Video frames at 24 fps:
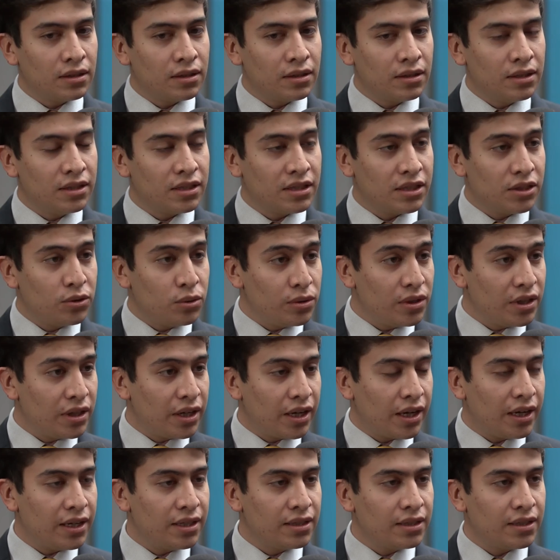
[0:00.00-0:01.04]
the student
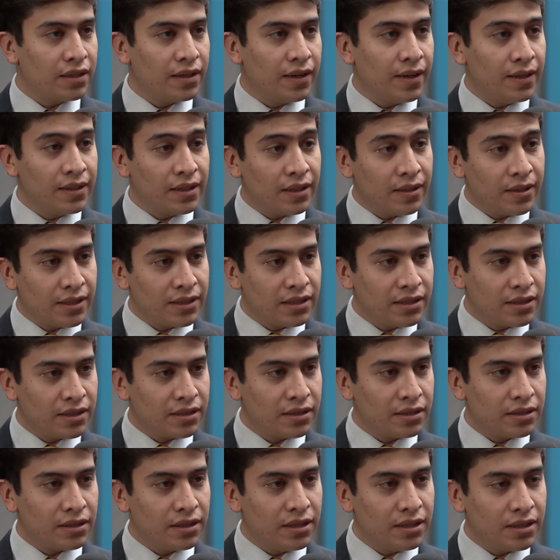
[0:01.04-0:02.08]
can analyze
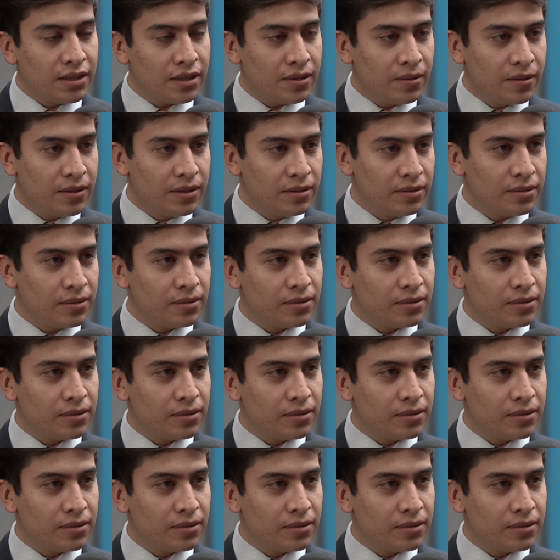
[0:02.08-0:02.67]
easily